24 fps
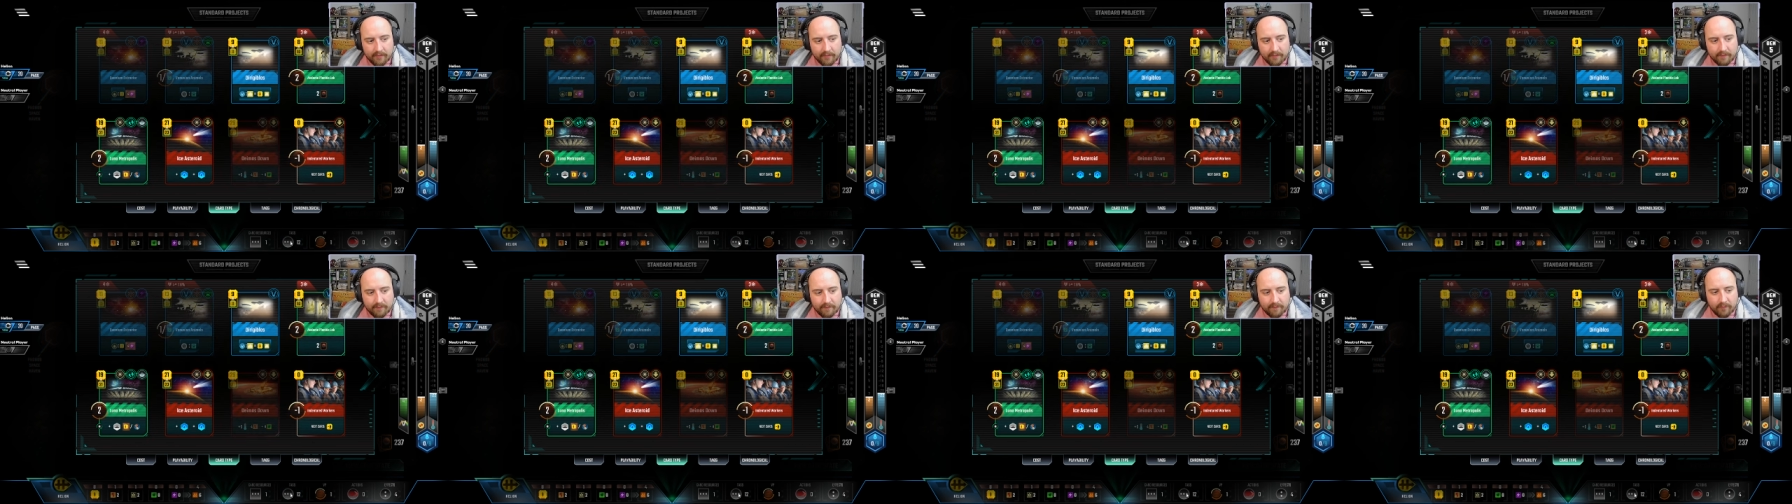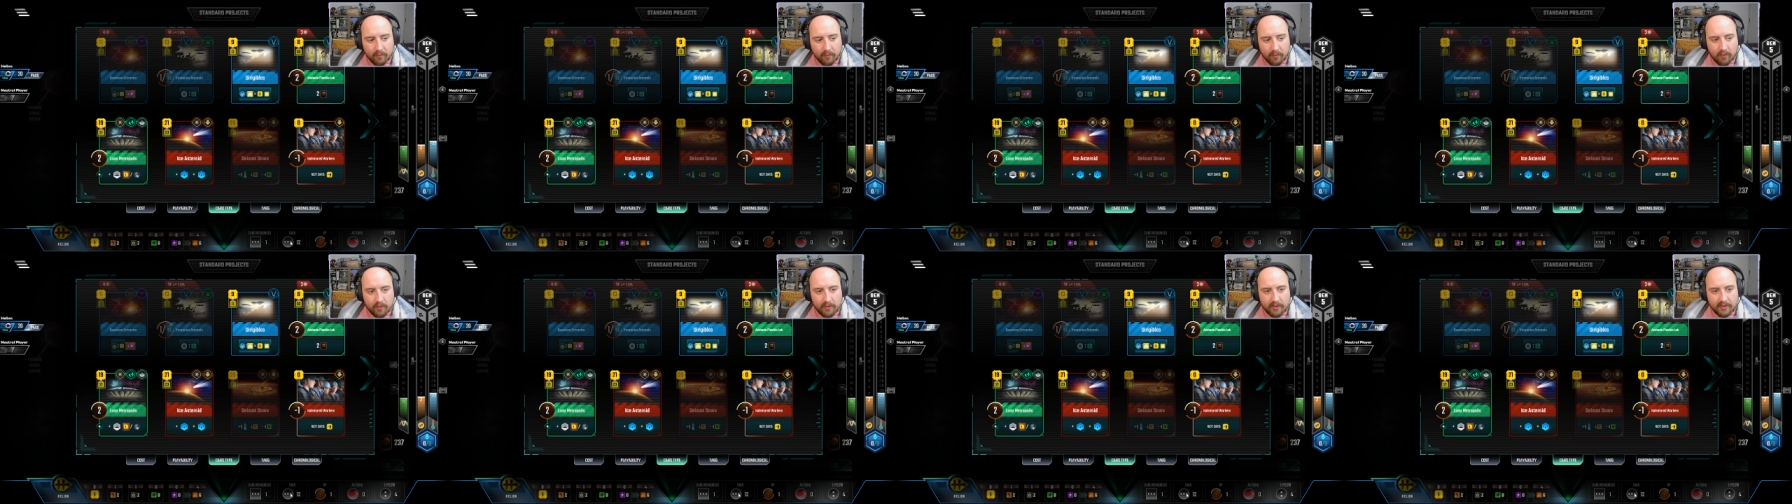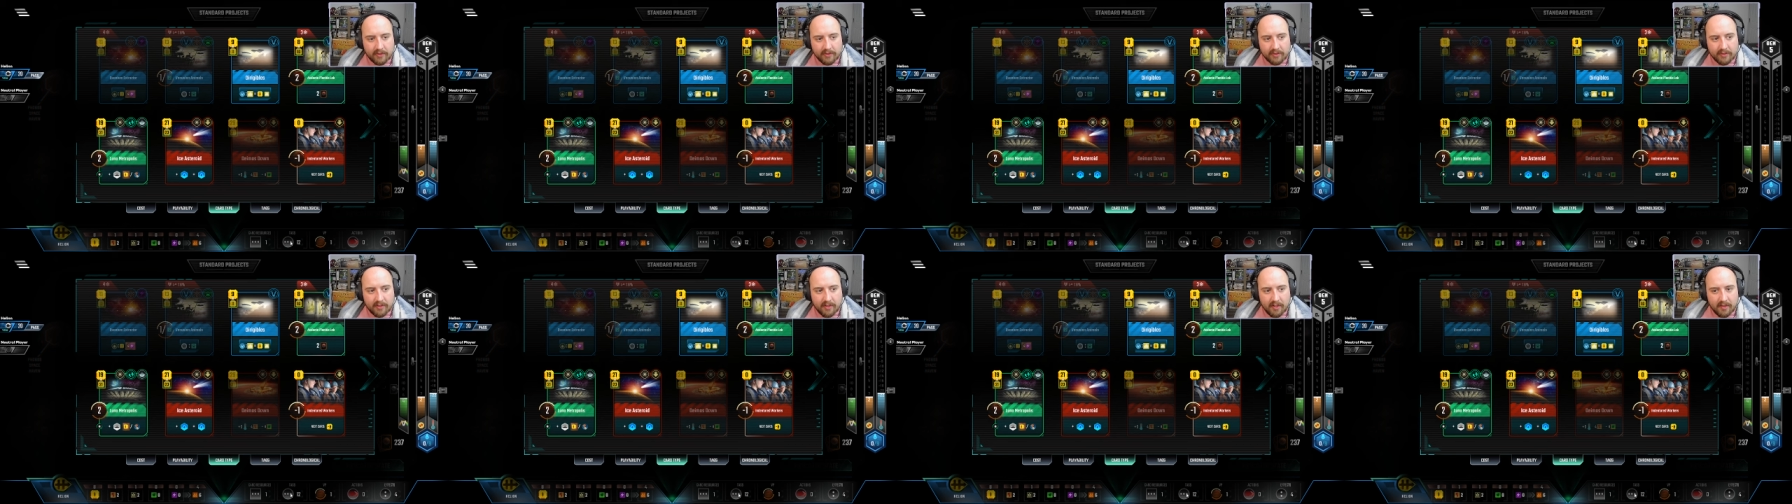Four
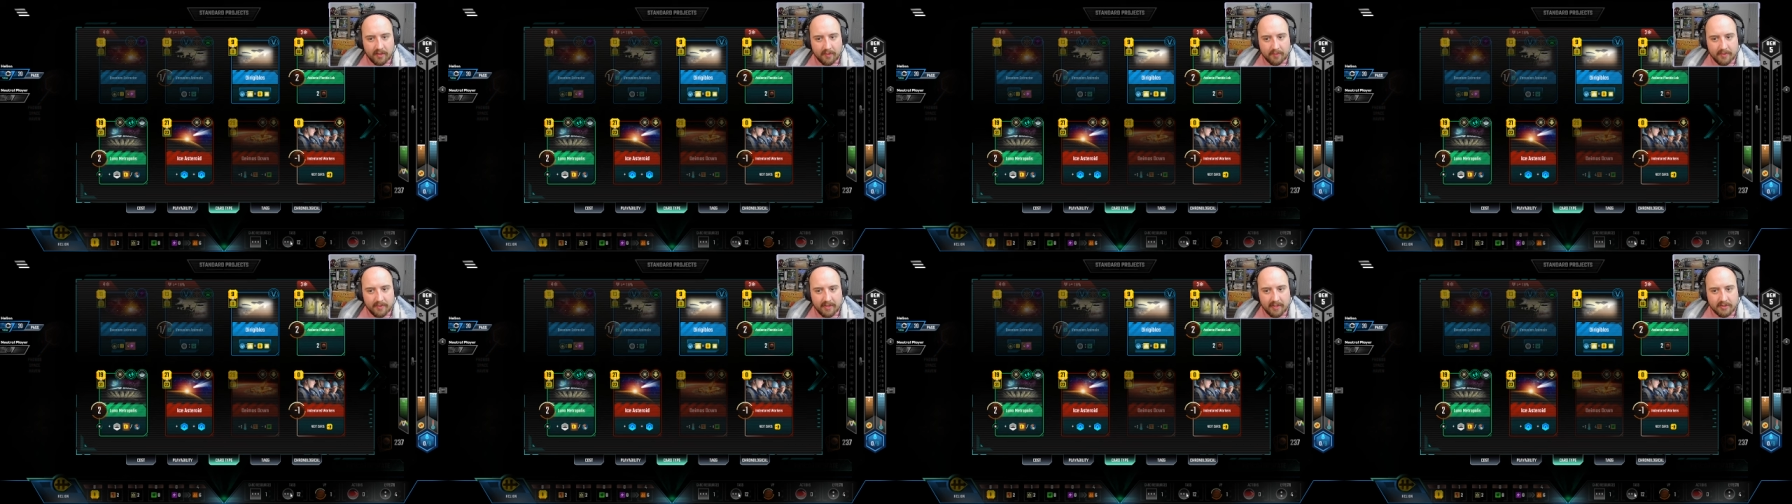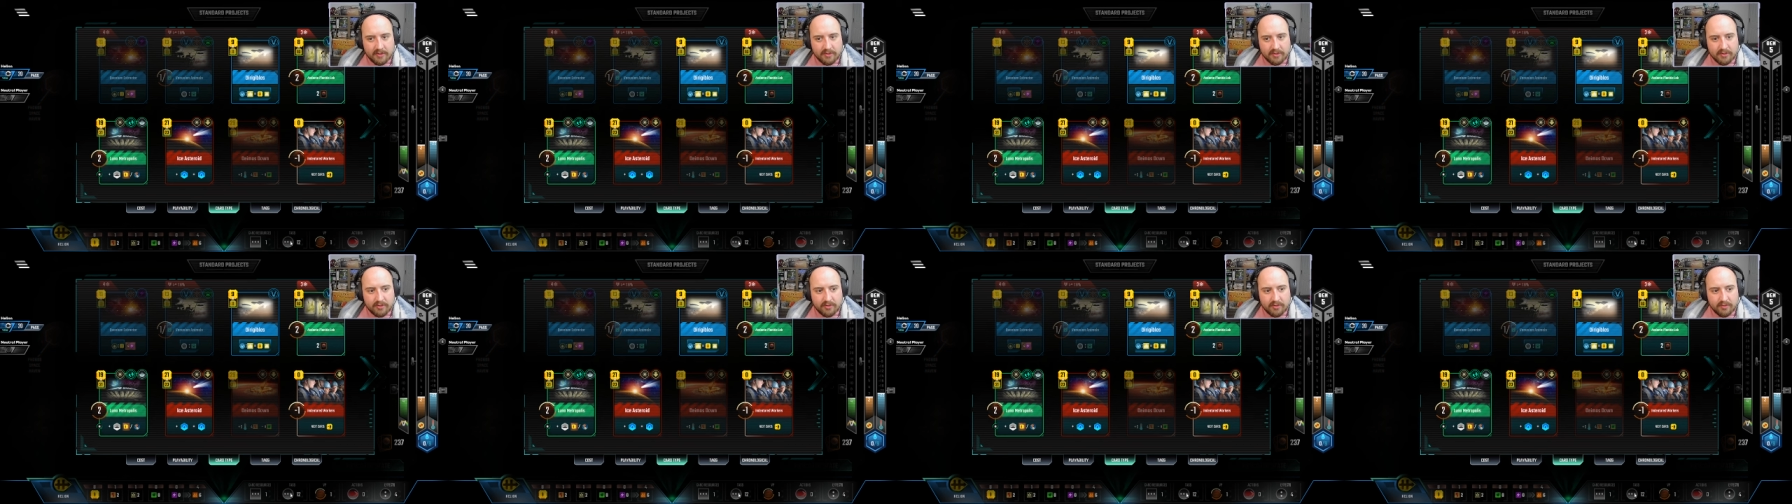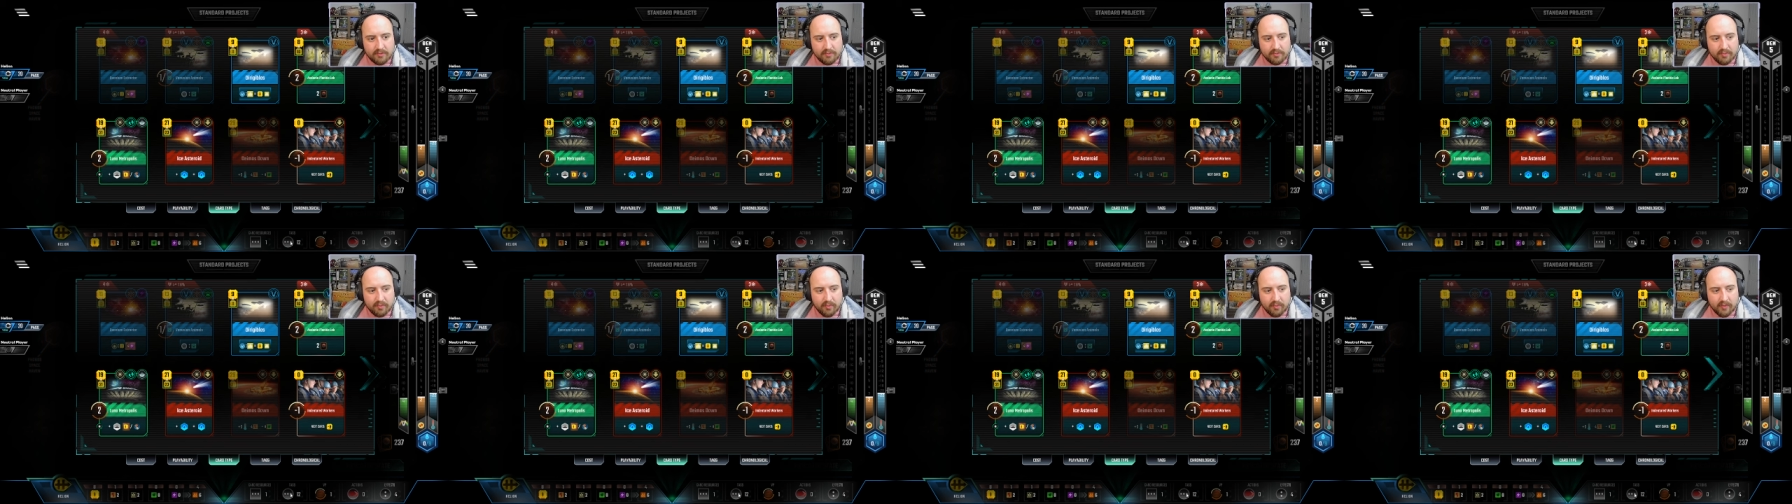income and two
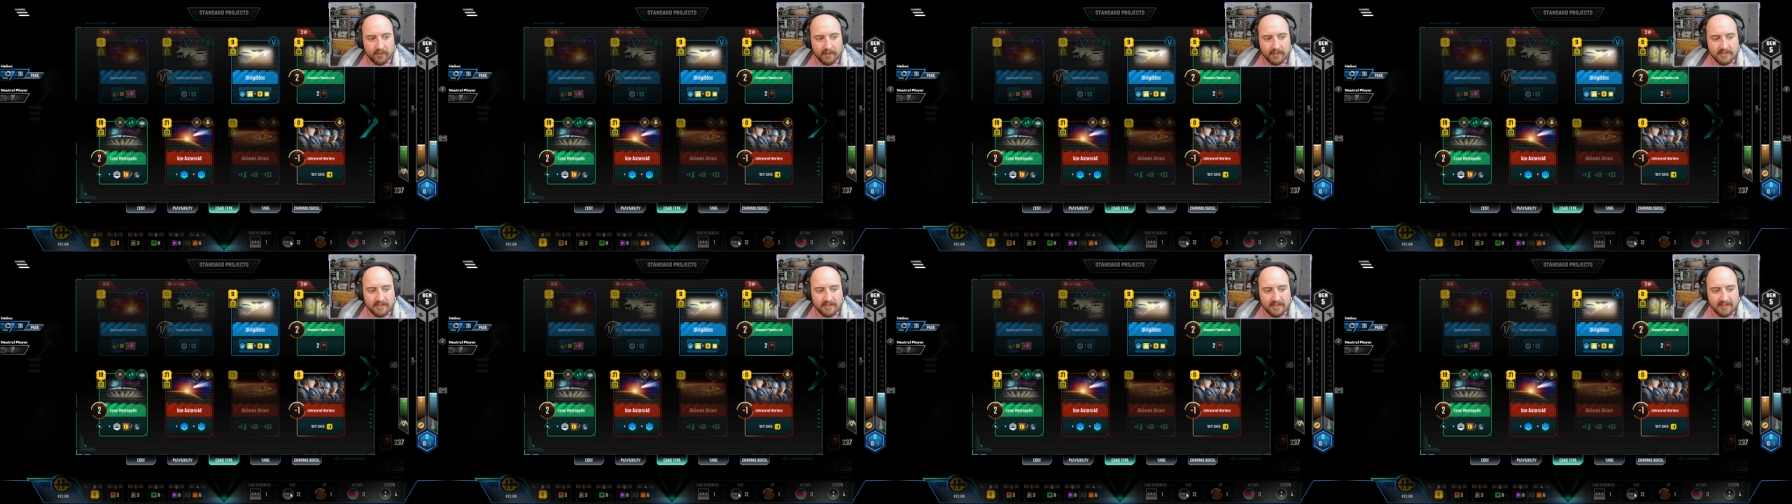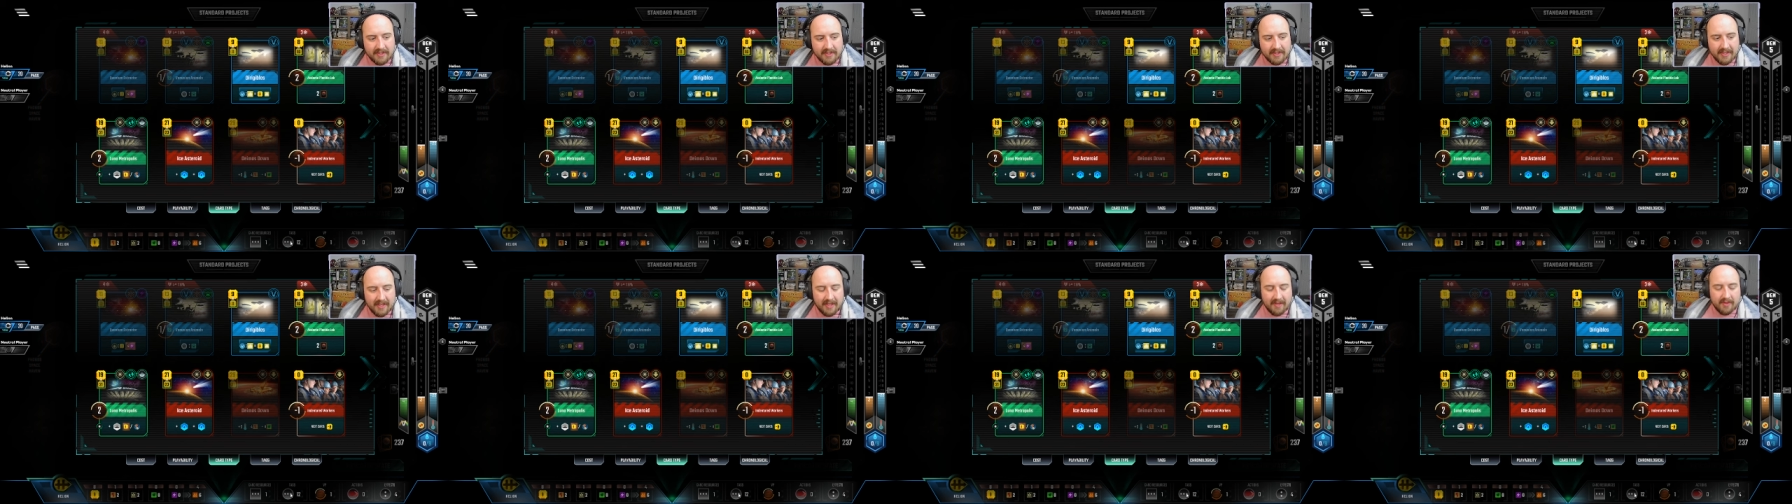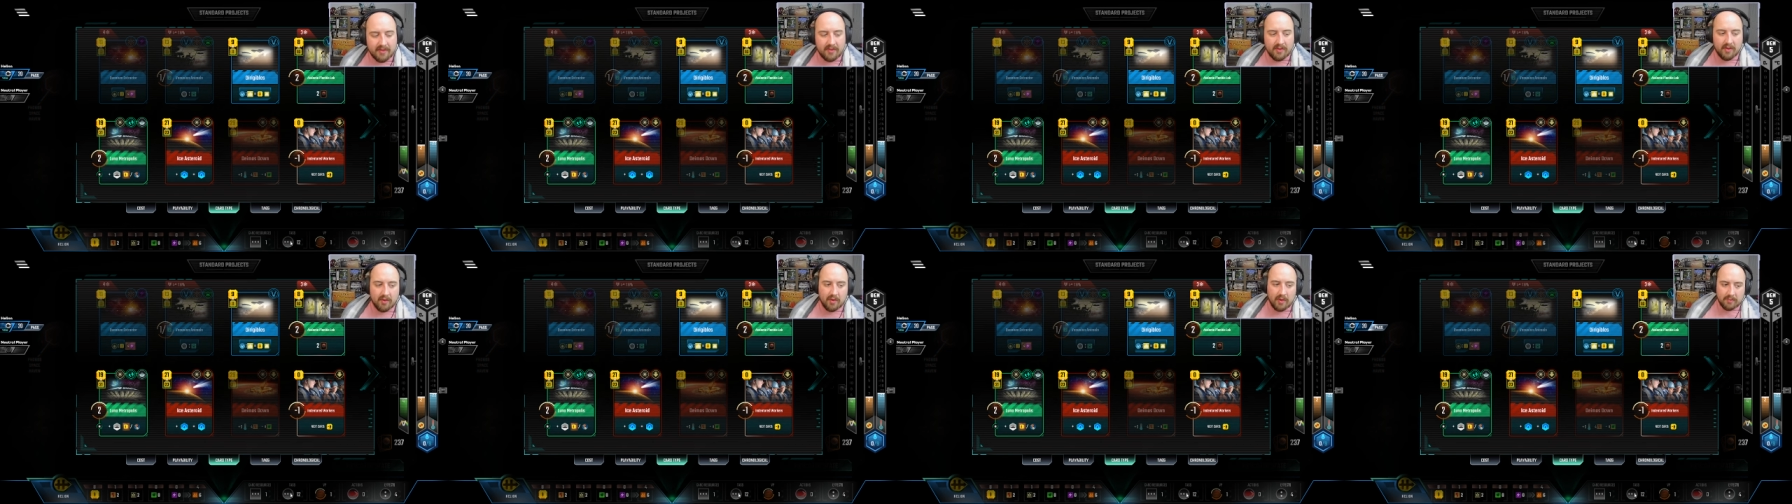points. Again,
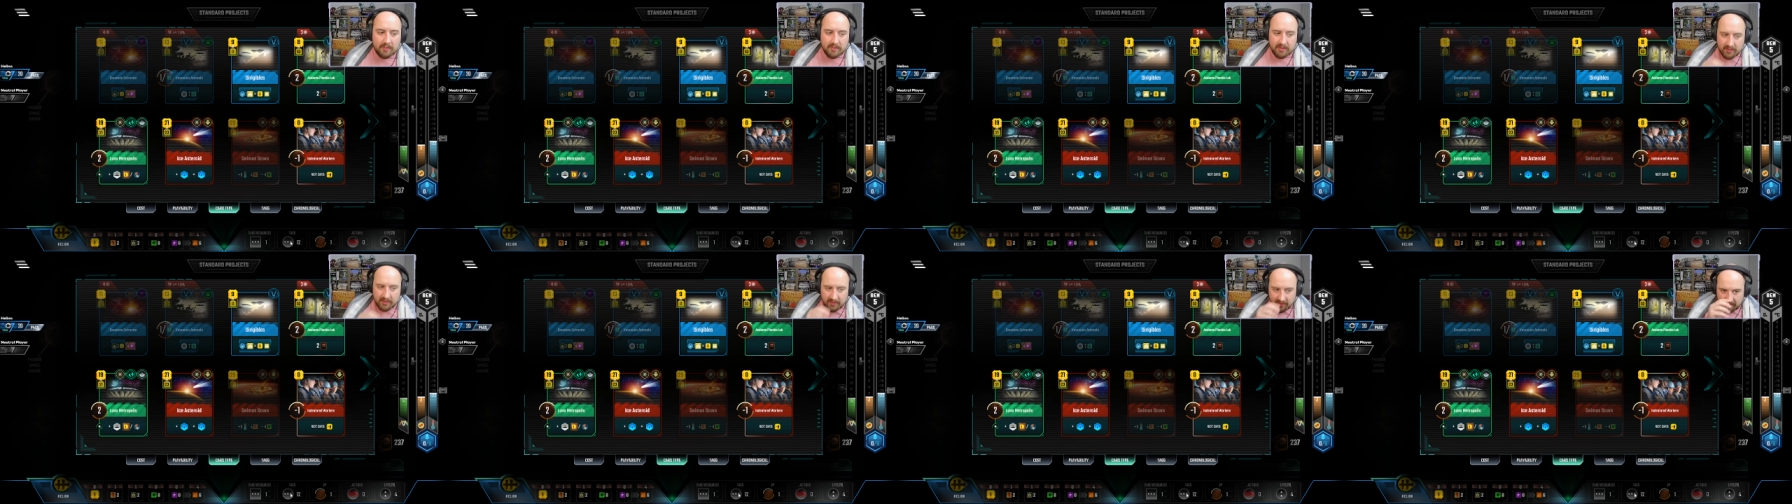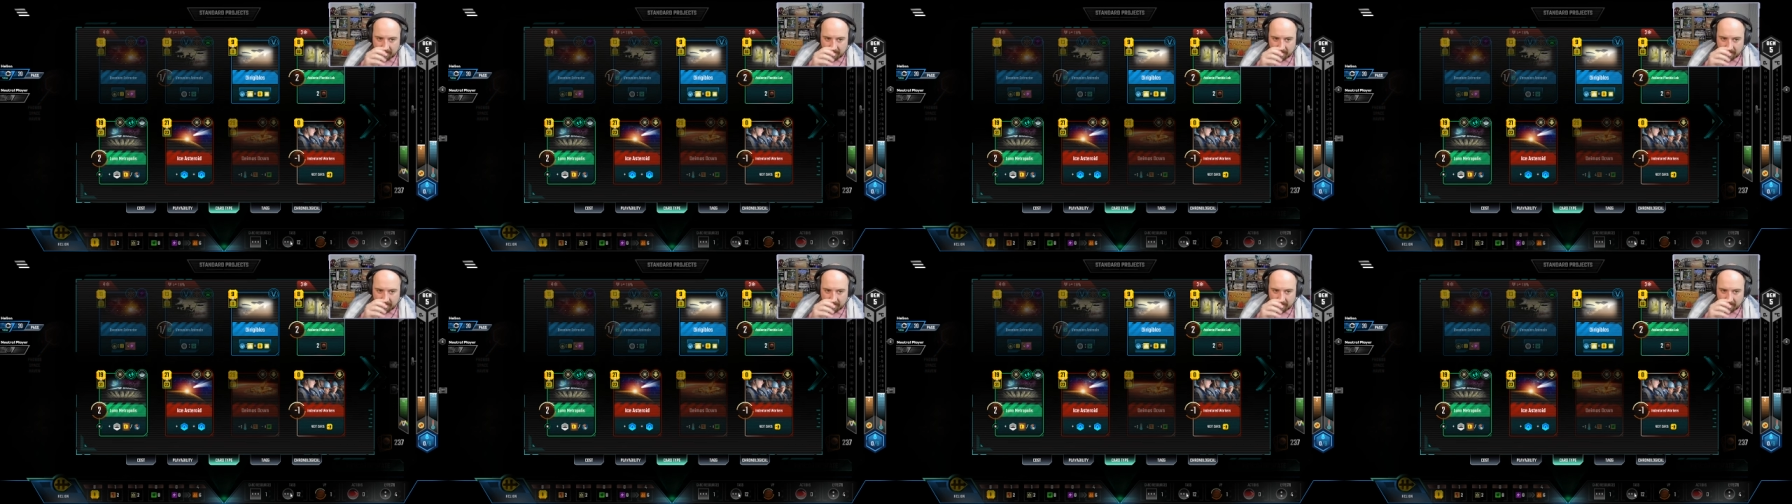though, I'm gonna